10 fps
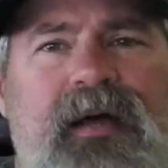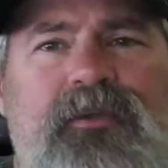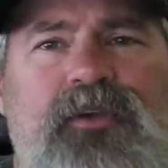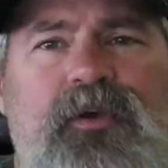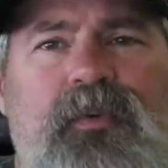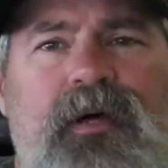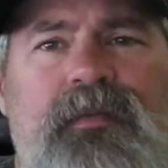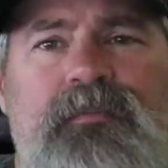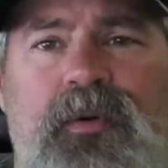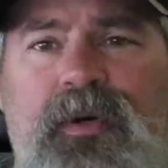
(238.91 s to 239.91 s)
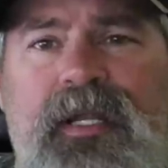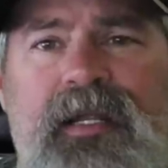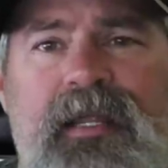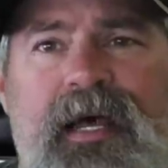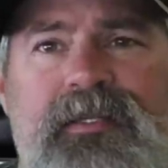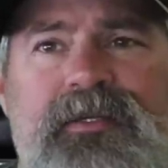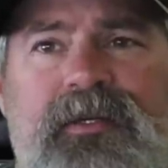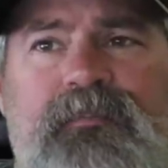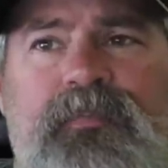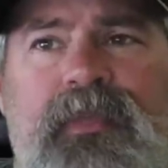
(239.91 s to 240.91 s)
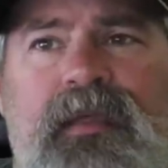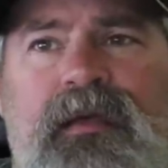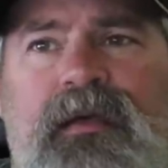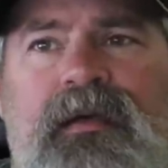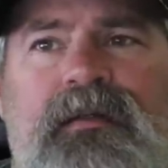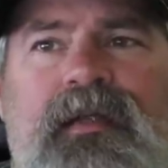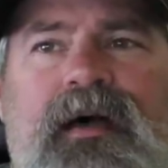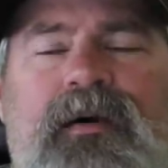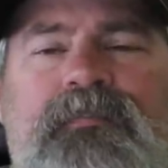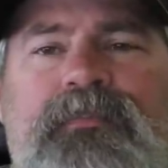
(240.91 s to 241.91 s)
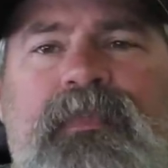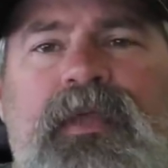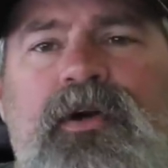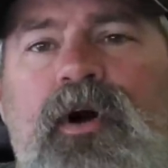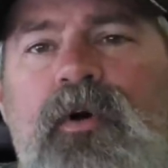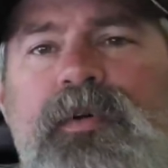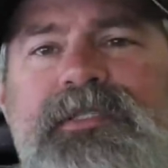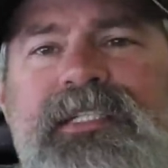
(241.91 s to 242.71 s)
out in Q1, but we'll get into that too. Now, the goal was